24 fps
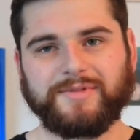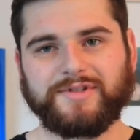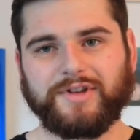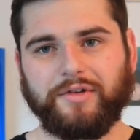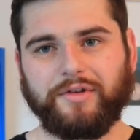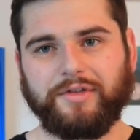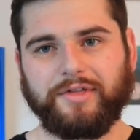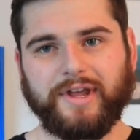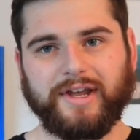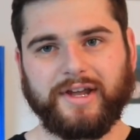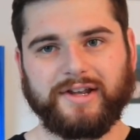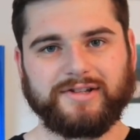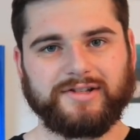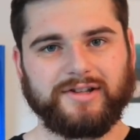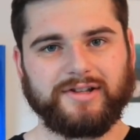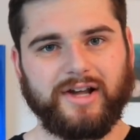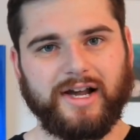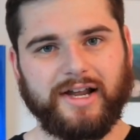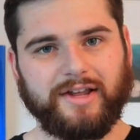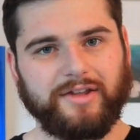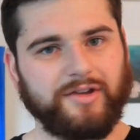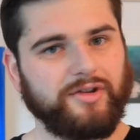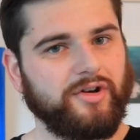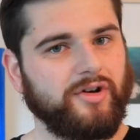So things
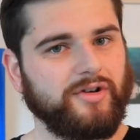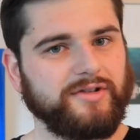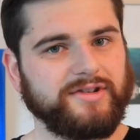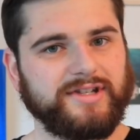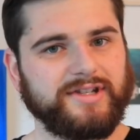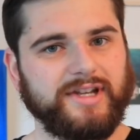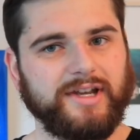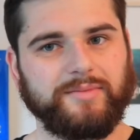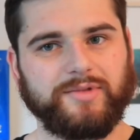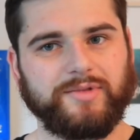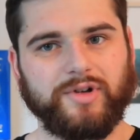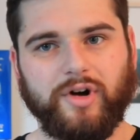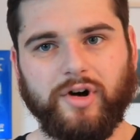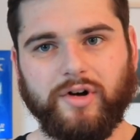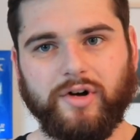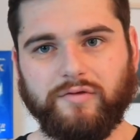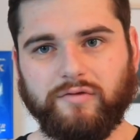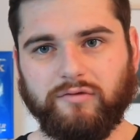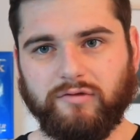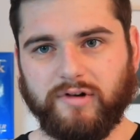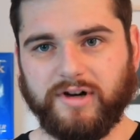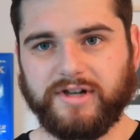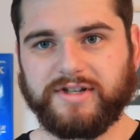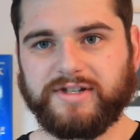like the concept of
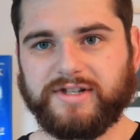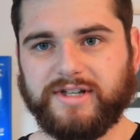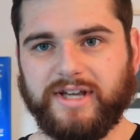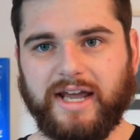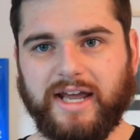risk